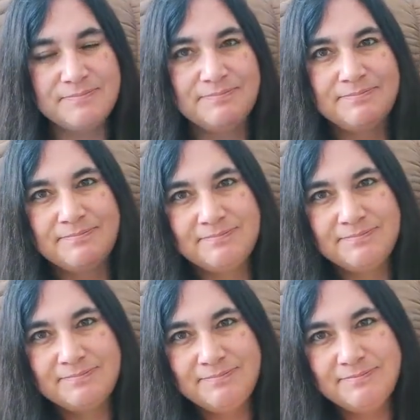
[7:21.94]

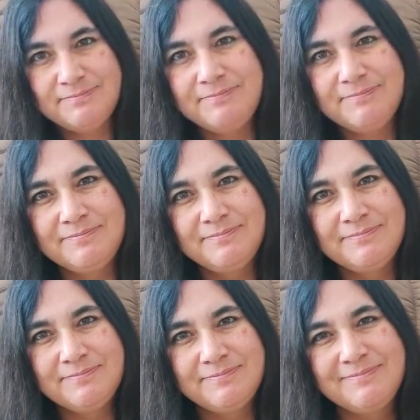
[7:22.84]

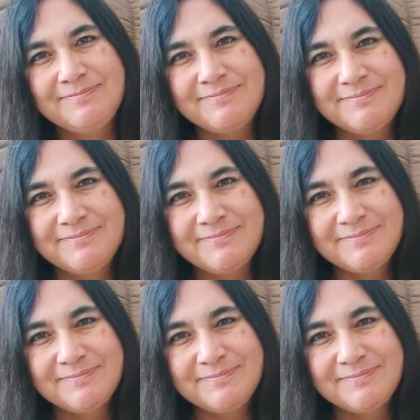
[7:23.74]
No one is speaking in this clip.